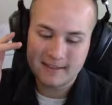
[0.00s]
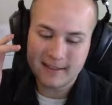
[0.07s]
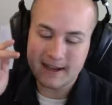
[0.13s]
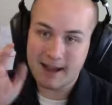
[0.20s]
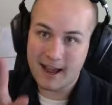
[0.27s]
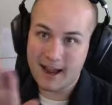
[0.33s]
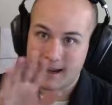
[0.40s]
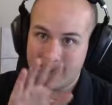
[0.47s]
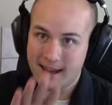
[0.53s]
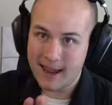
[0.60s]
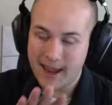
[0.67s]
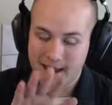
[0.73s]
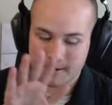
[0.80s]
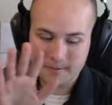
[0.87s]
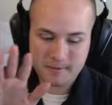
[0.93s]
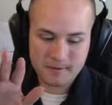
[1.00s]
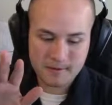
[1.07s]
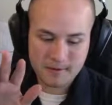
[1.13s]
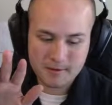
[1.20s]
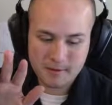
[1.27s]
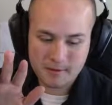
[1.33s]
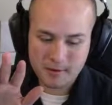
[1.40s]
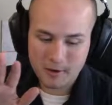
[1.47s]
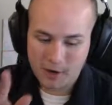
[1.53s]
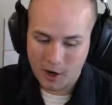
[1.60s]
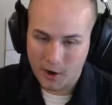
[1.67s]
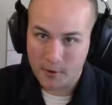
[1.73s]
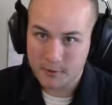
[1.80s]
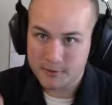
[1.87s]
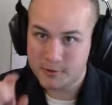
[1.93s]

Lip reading: that 9 can't go.